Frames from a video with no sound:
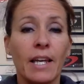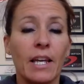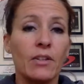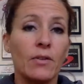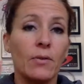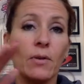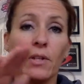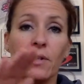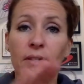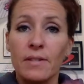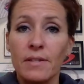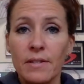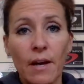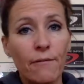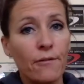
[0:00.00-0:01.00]
and you can
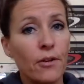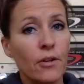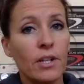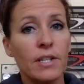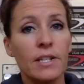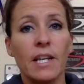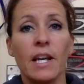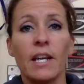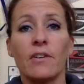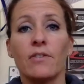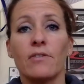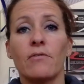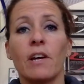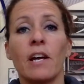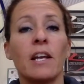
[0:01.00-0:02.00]
stuff your
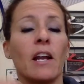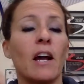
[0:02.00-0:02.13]
containers, right?